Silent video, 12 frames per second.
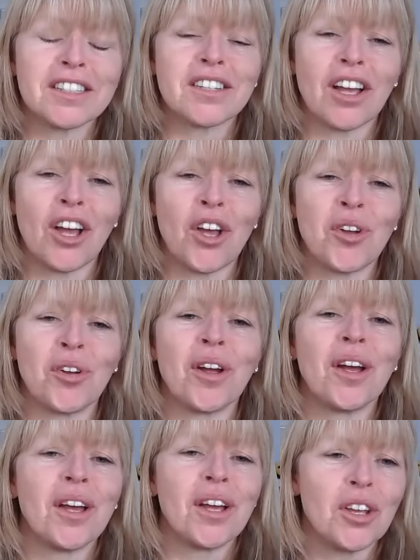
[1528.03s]
So
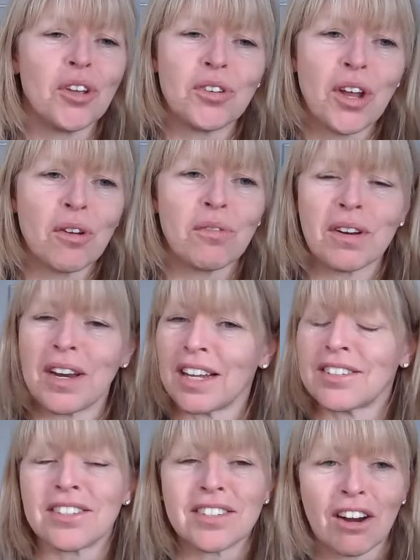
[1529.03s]
you don't
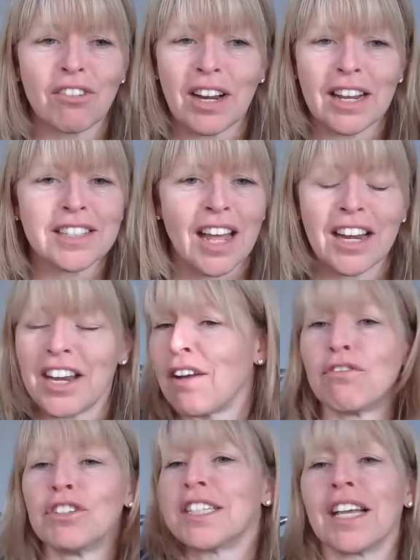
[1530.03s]
necessarily send
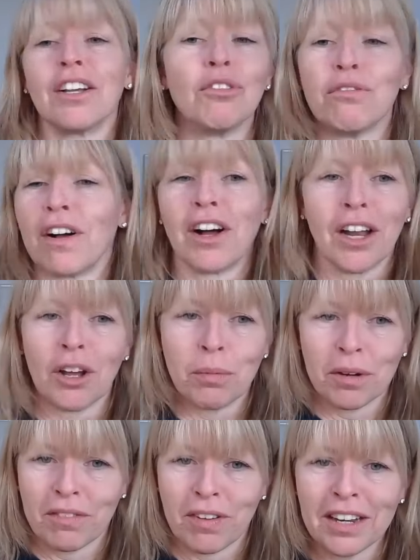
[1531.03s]
every single file
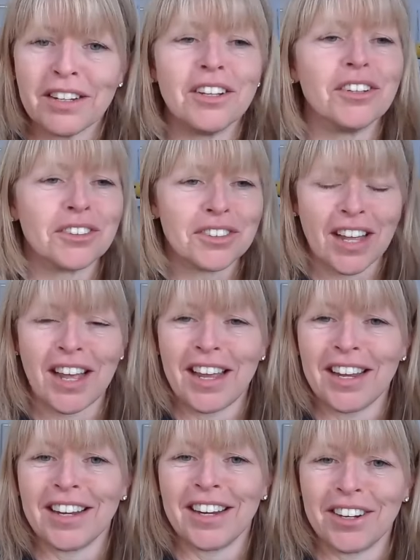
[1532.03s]
open event. You'll
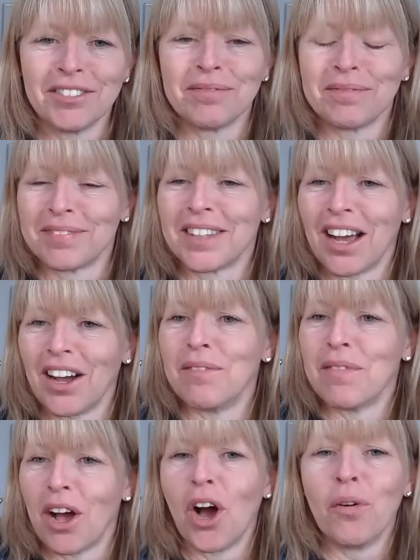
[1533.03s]
say, you know,
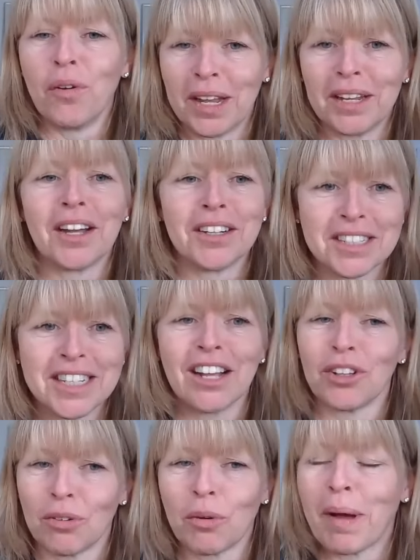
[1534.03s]
I'm only going to
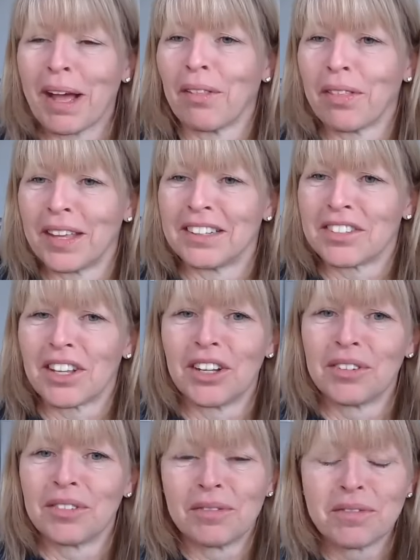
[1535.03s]
tell you about things that
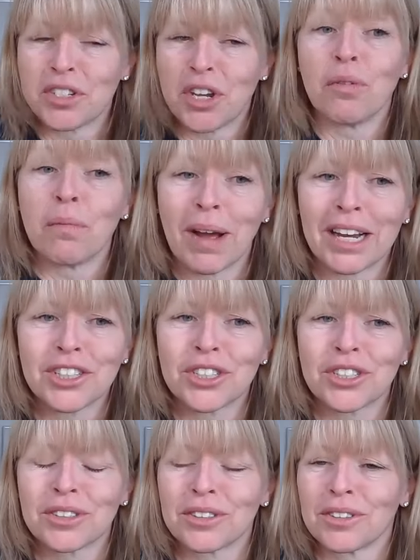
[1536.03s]
don't
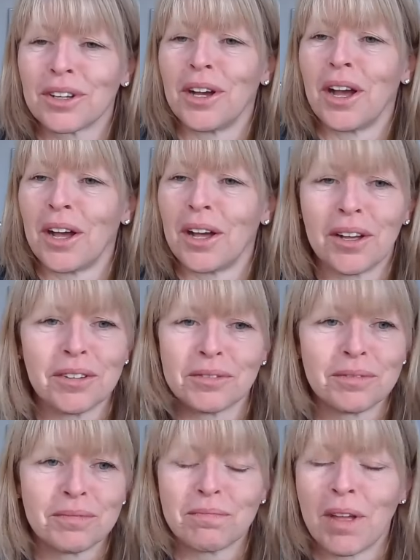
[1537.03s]
match uh,
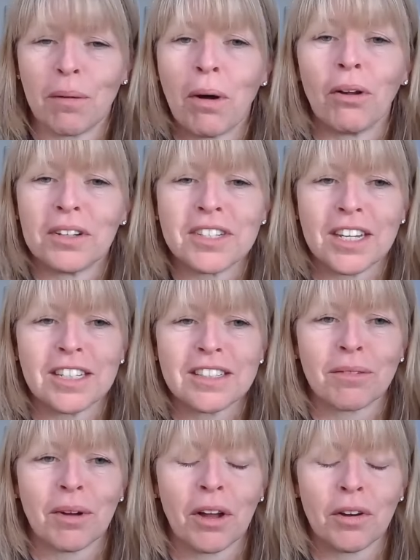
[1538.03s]
a policy,
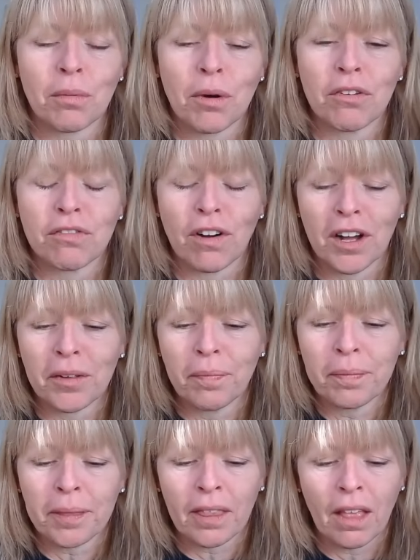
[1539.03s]
some kind of profile.